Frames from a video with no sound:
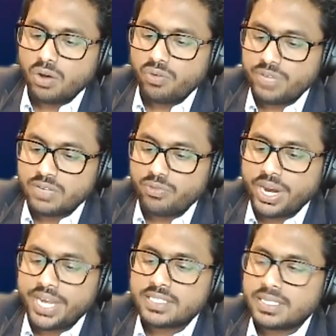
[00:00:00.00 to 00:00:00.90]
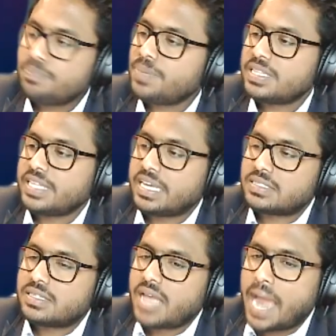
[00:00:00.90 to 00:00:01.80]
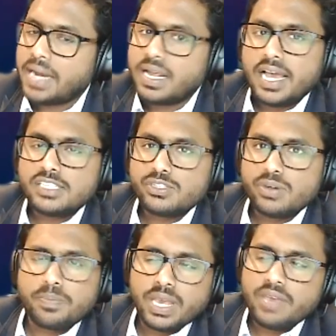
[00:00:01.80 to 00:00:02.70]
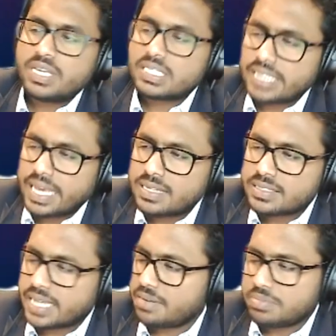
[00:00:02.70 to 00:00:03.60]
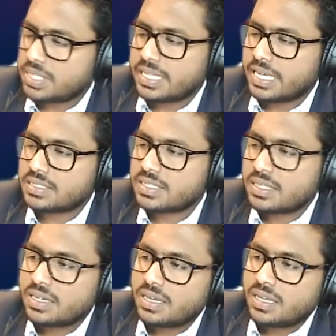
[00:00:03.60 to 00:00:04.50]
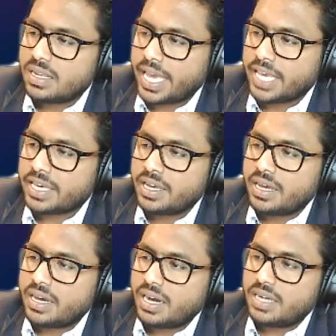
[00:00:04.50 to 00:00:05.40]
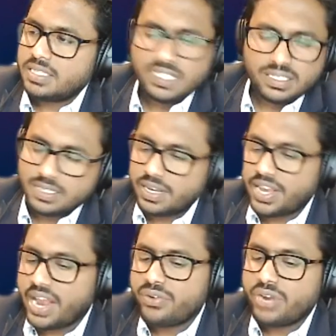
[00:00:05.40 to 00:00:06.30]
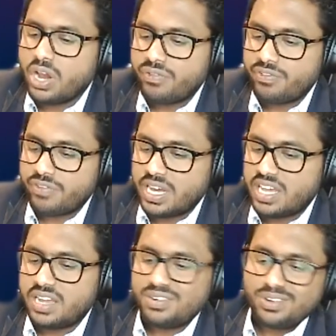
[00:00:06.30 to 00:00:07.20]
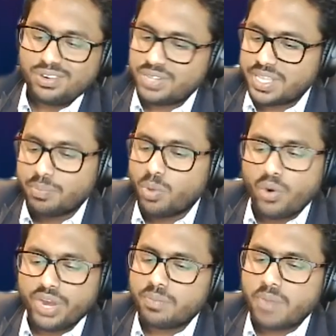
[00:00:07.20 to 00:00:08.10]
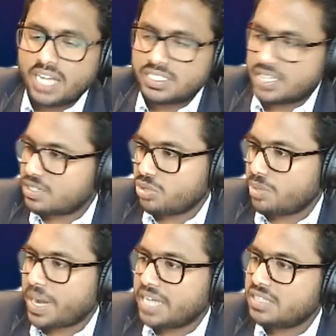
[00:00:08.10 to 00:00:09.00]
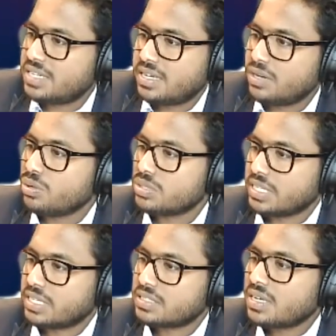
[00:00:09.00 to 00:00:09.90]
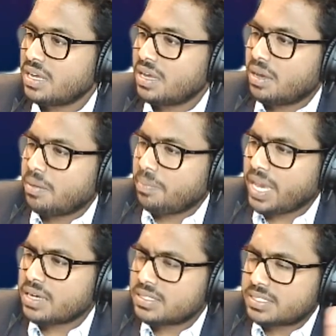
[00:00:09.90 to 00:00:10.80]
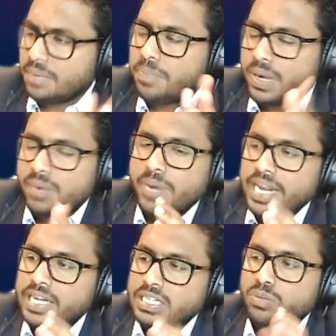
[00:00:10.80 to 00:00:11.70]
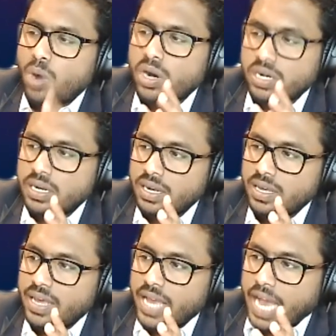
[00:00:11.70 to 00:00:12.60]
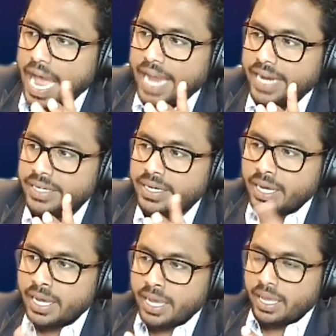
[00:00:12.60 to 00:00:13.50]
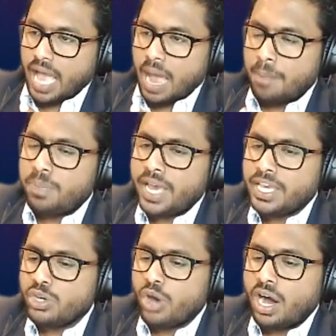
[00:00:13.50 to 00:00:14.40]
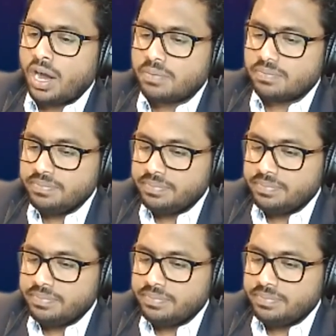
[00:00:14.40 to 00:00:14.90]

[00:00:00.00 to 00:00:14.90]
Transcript: off with the very simple things. analyze your previous sales and the things like just get rid of the boring bar charts or the pie charts and those things. Make a simple predictive model and apply your